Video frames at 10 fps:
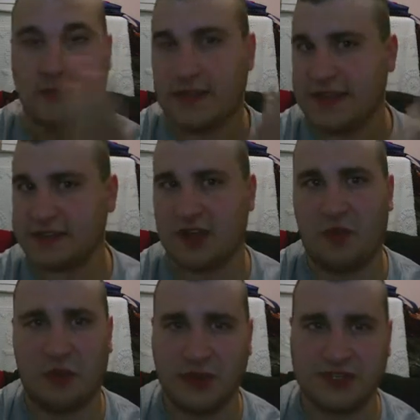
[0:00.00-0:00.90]
last
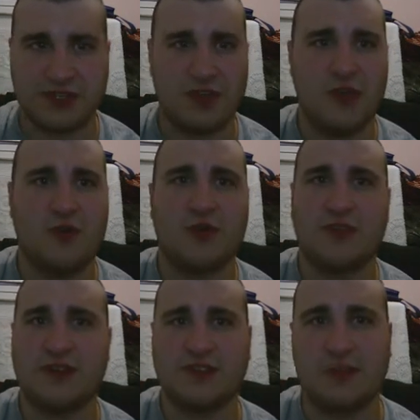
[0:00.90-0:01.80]
couple years ago, we
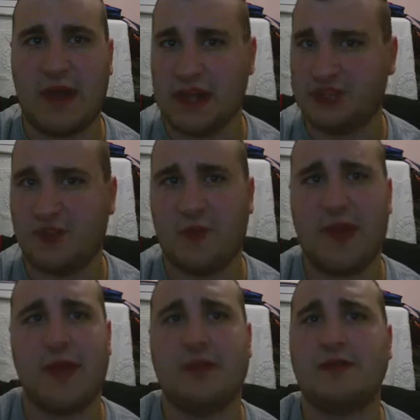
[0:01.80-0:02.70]
lost the Macho
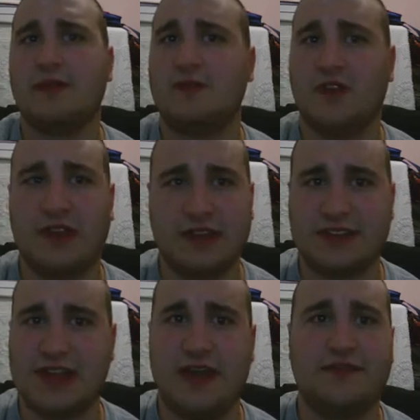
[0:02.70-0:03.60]
Man, Randy
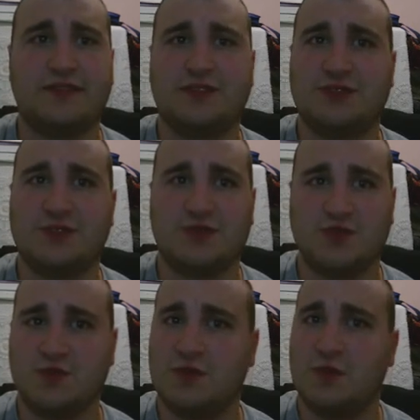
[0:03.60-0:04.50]
Savage,
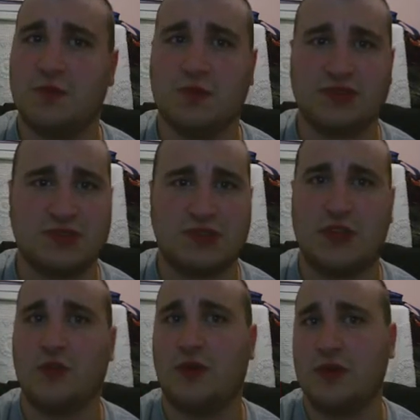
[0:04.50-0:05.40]
which is
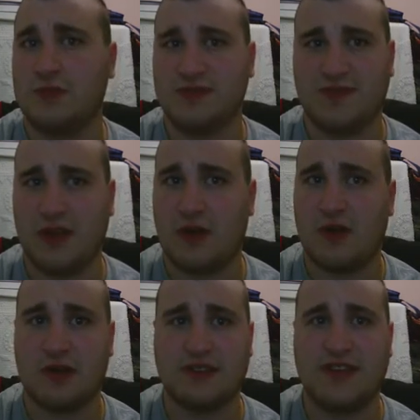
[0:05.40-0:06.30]
another one that was very
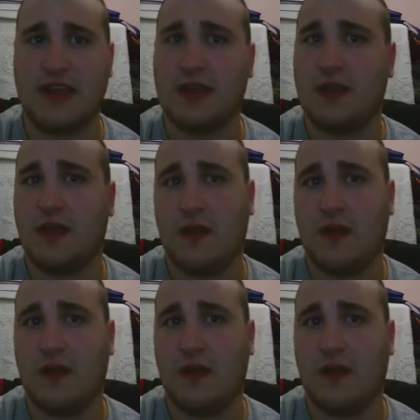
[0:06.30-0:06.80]
hard to take.